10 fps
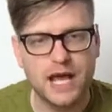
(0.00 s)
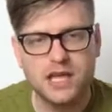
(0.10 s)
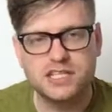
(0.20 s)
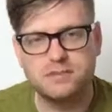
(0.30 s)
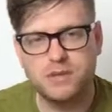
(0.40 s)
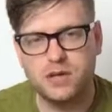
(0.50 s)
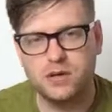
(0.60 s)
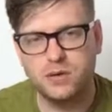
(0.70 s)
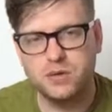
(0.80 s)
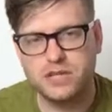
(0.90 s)
Some
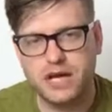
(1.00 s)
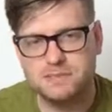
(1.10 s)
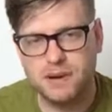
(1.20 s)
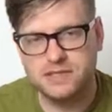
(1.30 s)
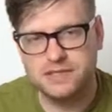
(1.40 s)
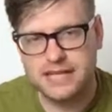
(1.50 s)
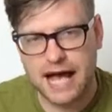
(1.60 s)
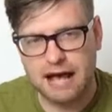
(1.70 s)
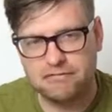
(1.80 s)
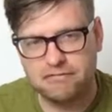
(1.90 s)
news. I spoke to
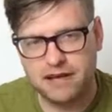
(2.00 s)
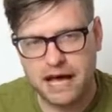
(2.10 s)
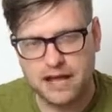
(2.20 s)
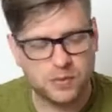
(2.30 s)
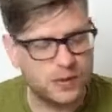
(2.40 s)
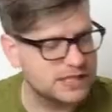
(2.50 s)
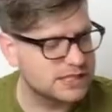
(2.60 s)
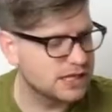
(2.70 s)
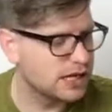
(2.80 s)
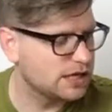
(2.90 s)
Zaf at the
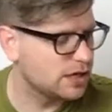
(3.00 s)
Windsor.